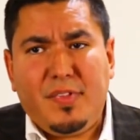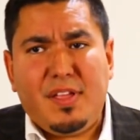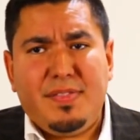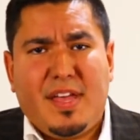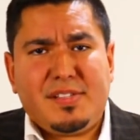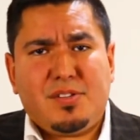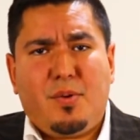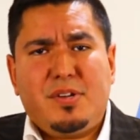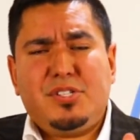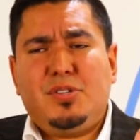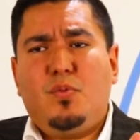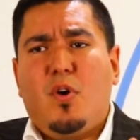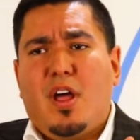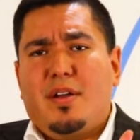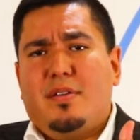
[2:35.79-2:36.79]
that's
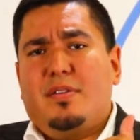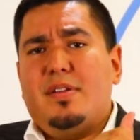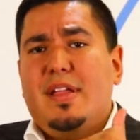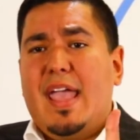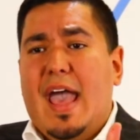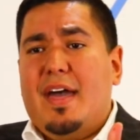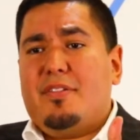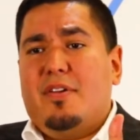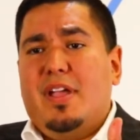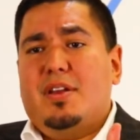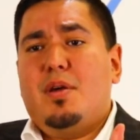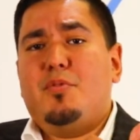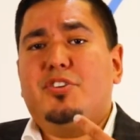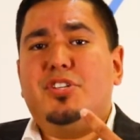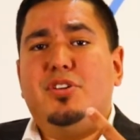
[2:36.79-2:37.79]
question 1, gathering.
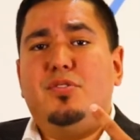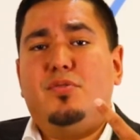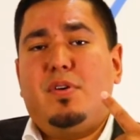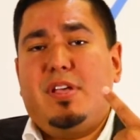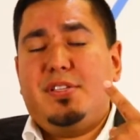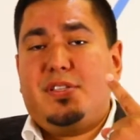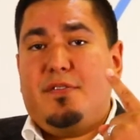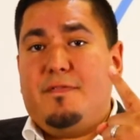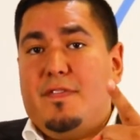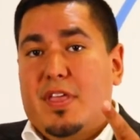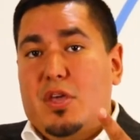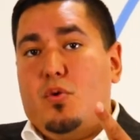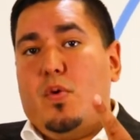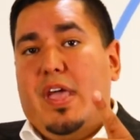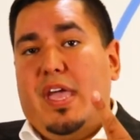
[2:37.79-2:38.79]
Number 2 is a
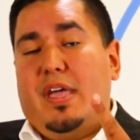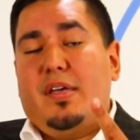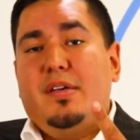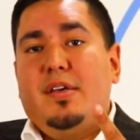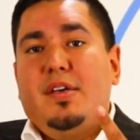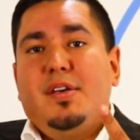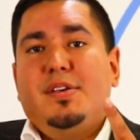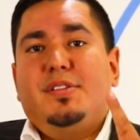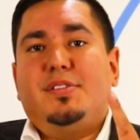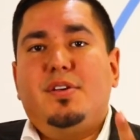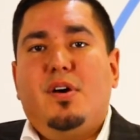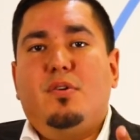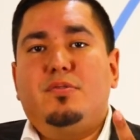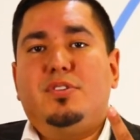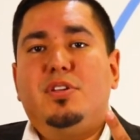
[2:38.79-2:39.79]
viewing.
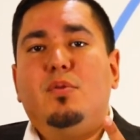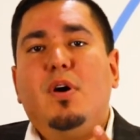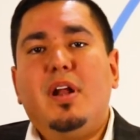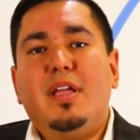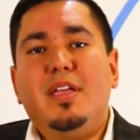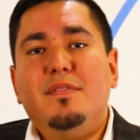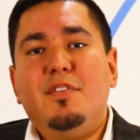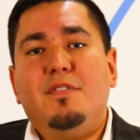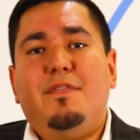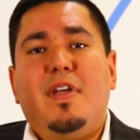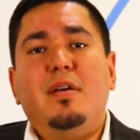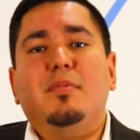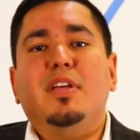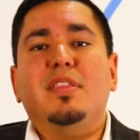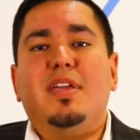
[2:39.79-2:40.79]
So do you want to give your
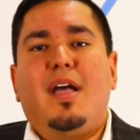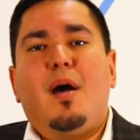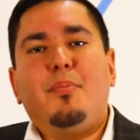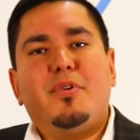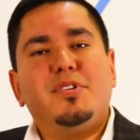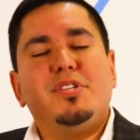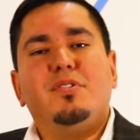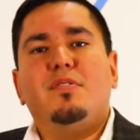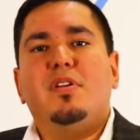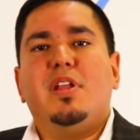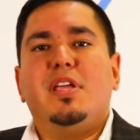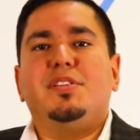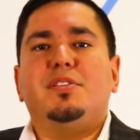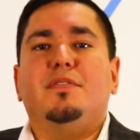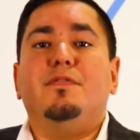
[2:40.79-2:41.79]
family the
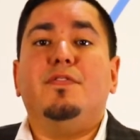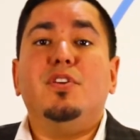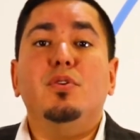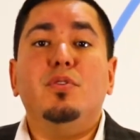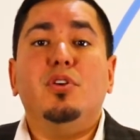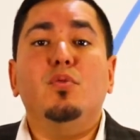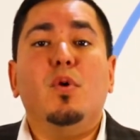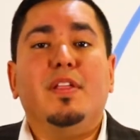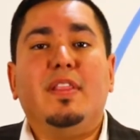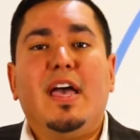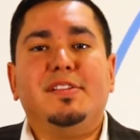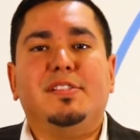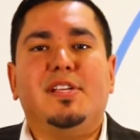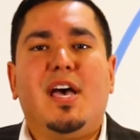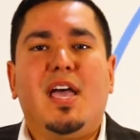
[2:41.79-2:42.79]
opportunity to view you one
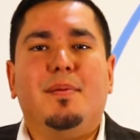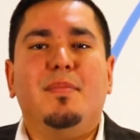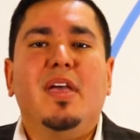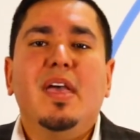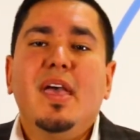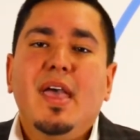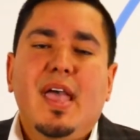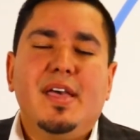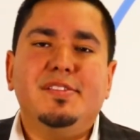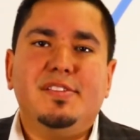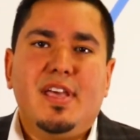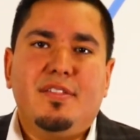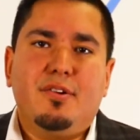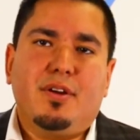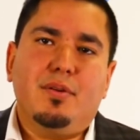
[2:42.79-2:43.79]
last time and
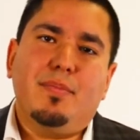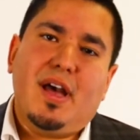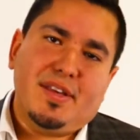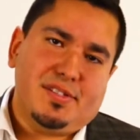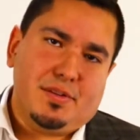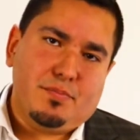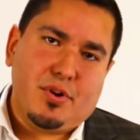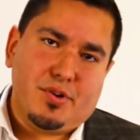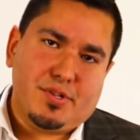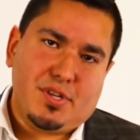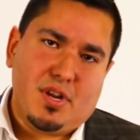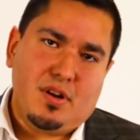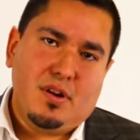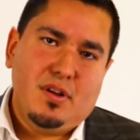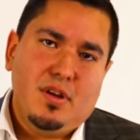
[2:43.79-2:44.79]
say their goodbyes in
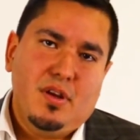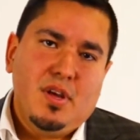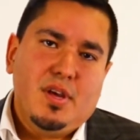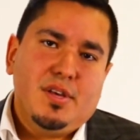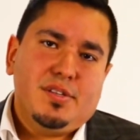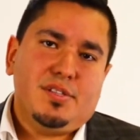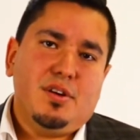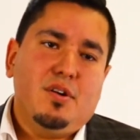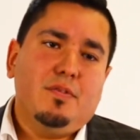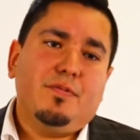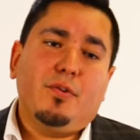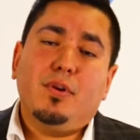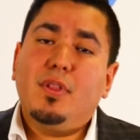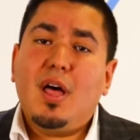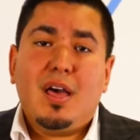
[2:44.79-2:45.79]
person? So
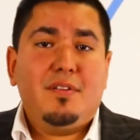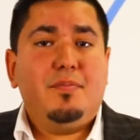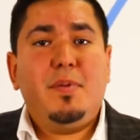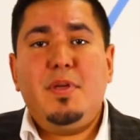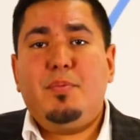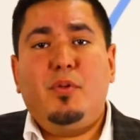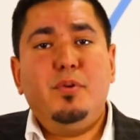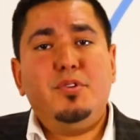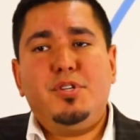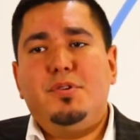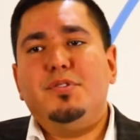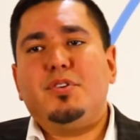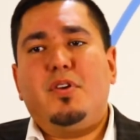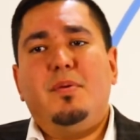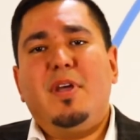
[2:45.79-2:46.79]
for a lot of people who
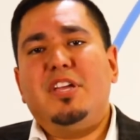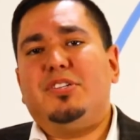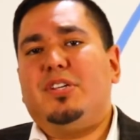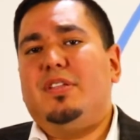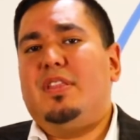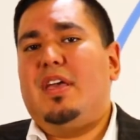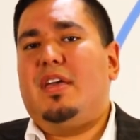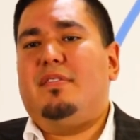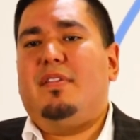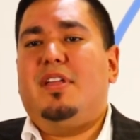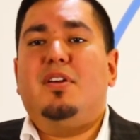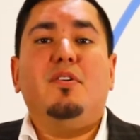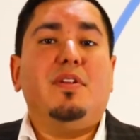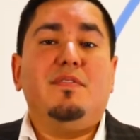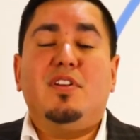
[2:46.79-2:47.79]
choose cremation, they
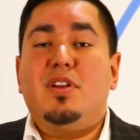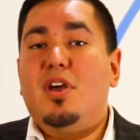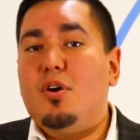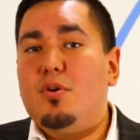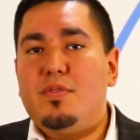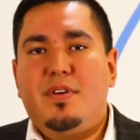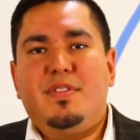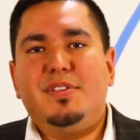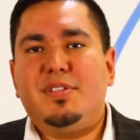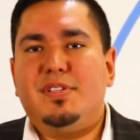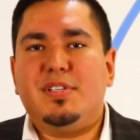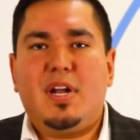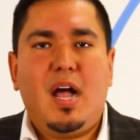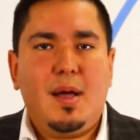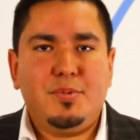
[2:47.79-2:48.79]
don't even know that this
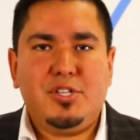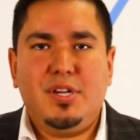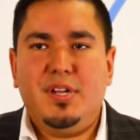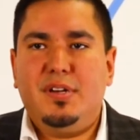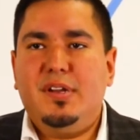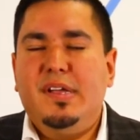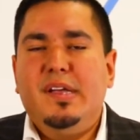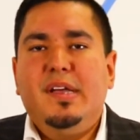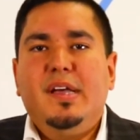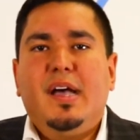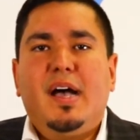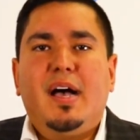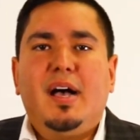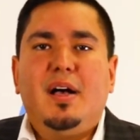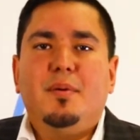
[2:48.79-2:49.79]
is an option.
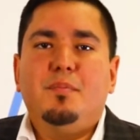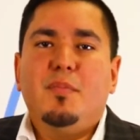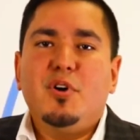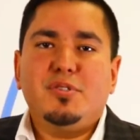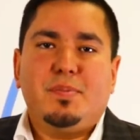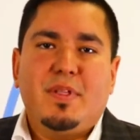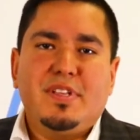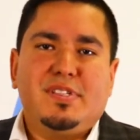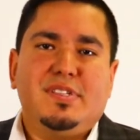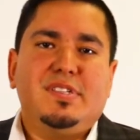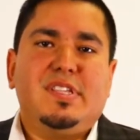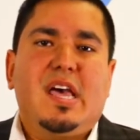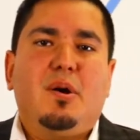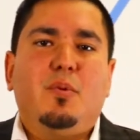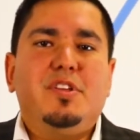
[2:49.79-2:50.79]
Most places
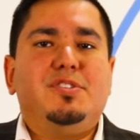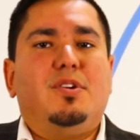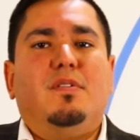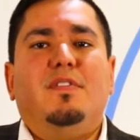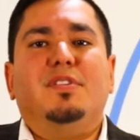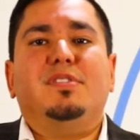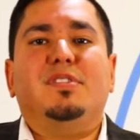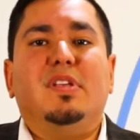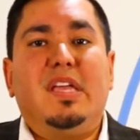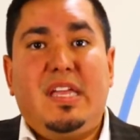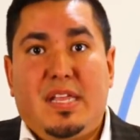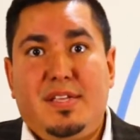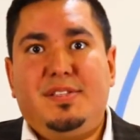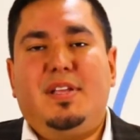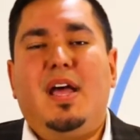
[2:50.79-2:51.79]
that we service, it
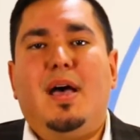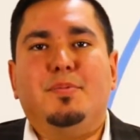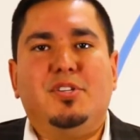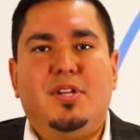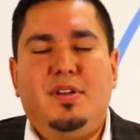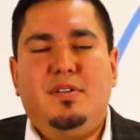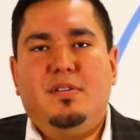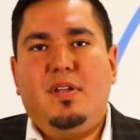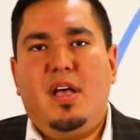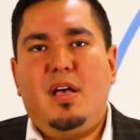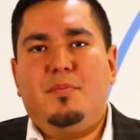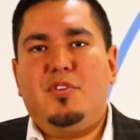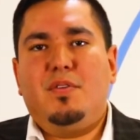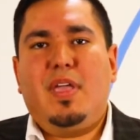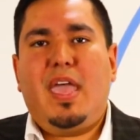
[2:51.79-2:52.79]
is an option.
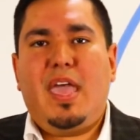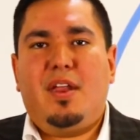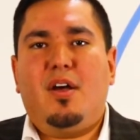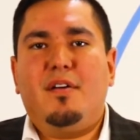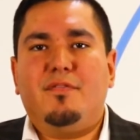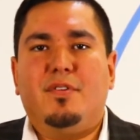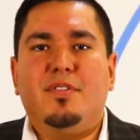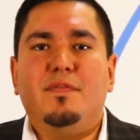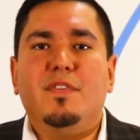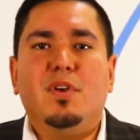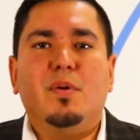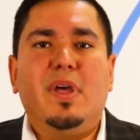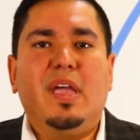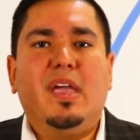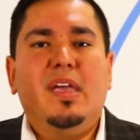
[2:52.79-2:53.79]
You can offer the
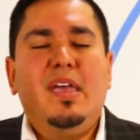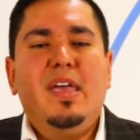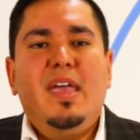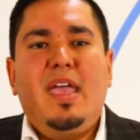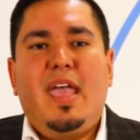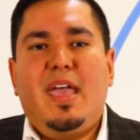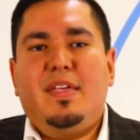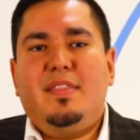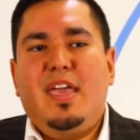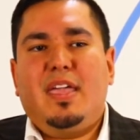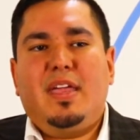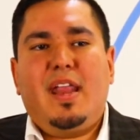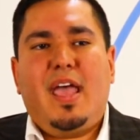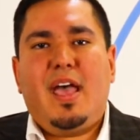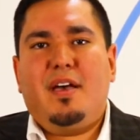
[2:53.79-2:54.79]
viewing, and they
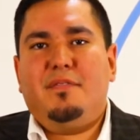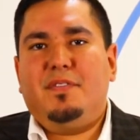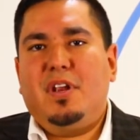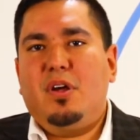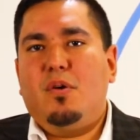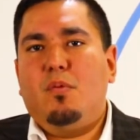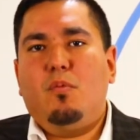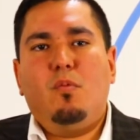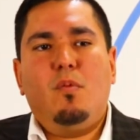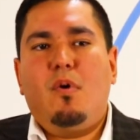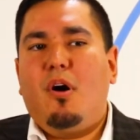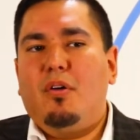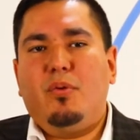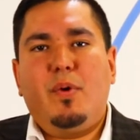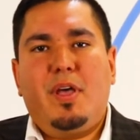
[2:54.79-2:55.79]
can have,
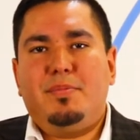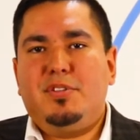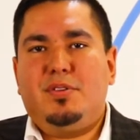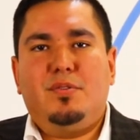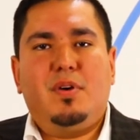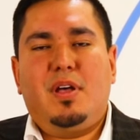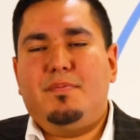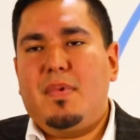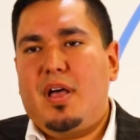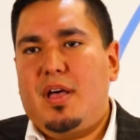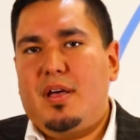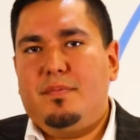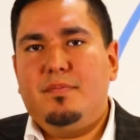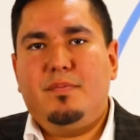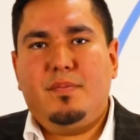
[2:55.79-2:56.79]
all the way up to
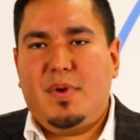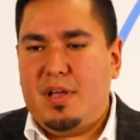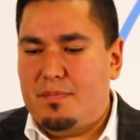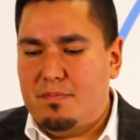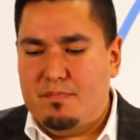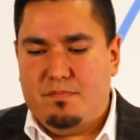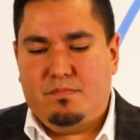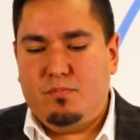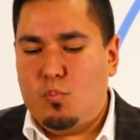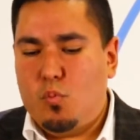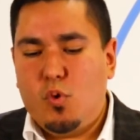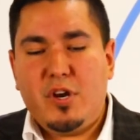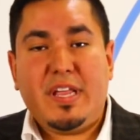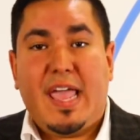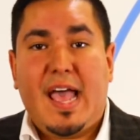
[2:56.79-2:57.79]
a
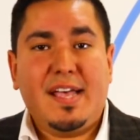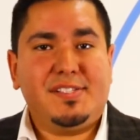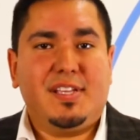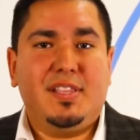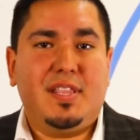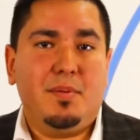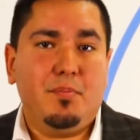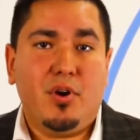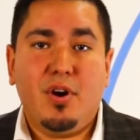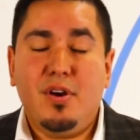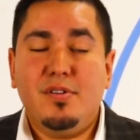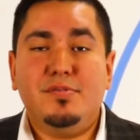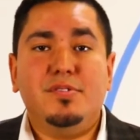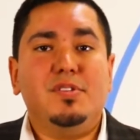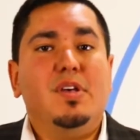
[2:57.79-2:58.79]
wood casket that
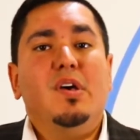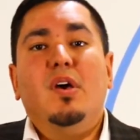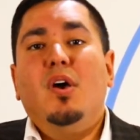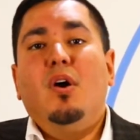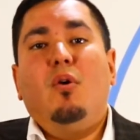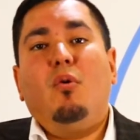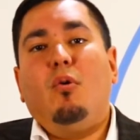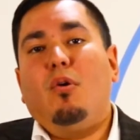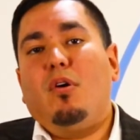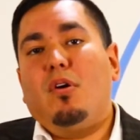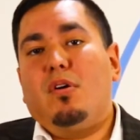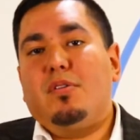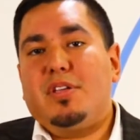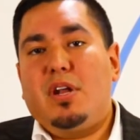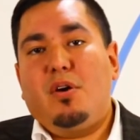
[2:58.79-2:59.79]
burns,
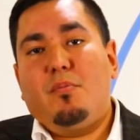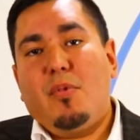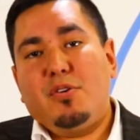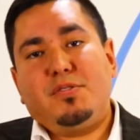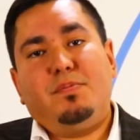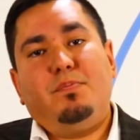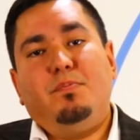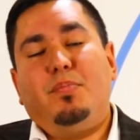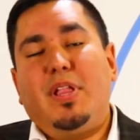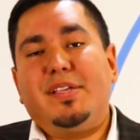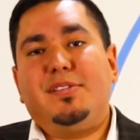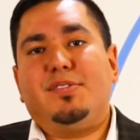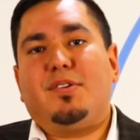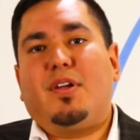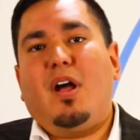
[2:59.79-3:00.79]
or most
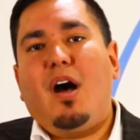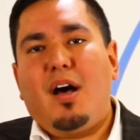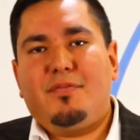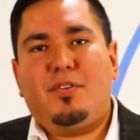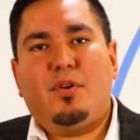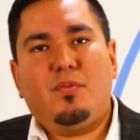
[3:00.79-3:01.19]
places are going to offer a